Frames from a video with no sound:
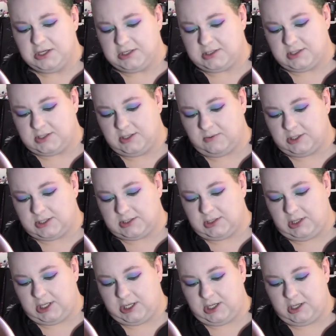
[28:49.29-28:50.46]
just to see what it's
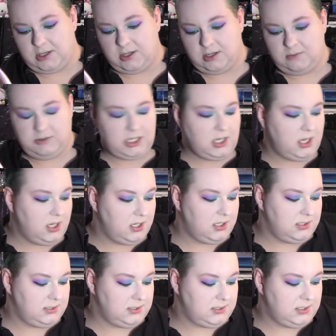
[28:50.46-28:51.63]
like
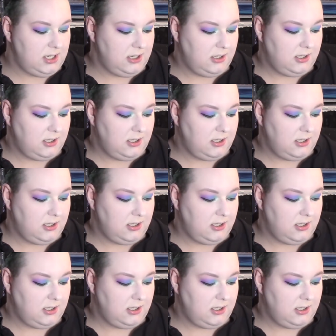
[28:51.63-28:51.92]
because